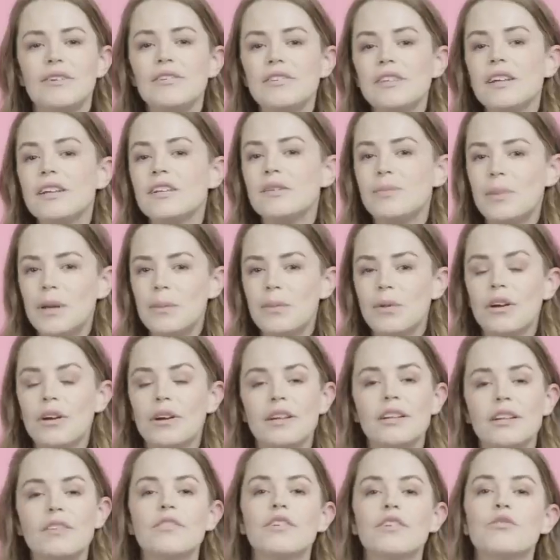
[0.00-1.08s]
Intersex
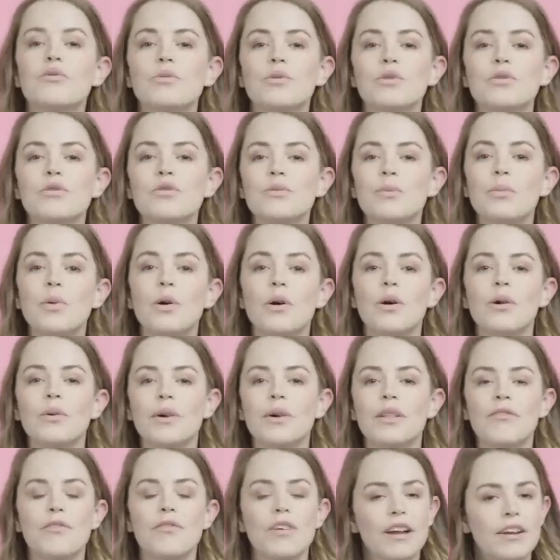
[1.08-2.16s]
people are individuals
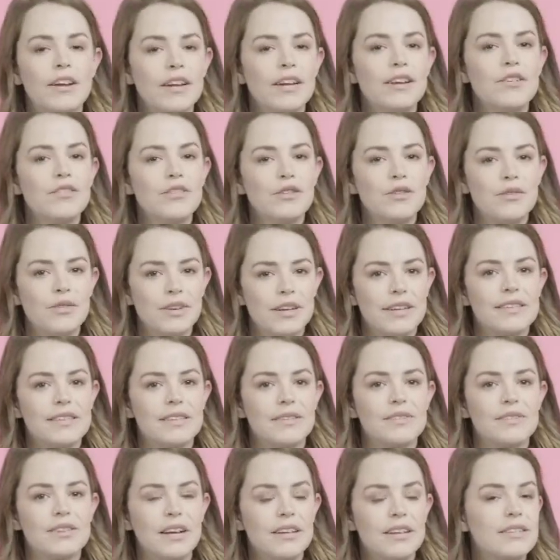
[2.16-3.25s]
born with varying
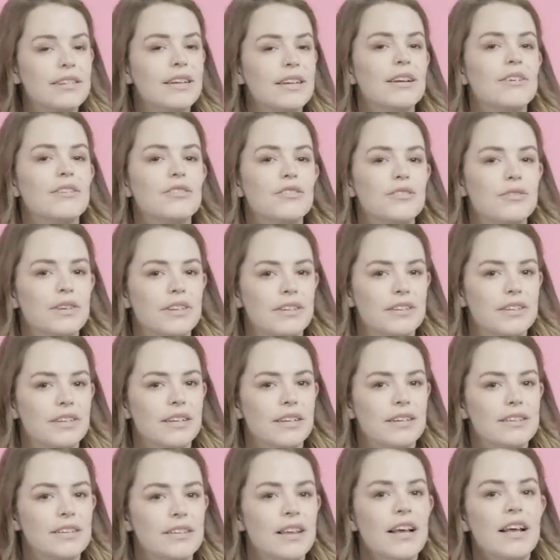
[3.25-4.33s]
degrees of sex
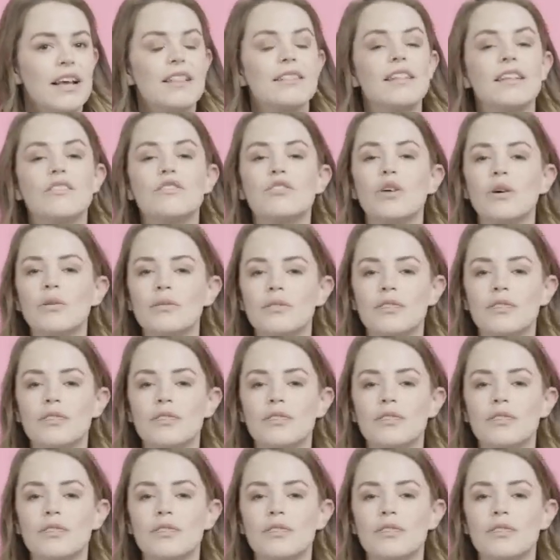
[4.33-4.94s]
characteristics that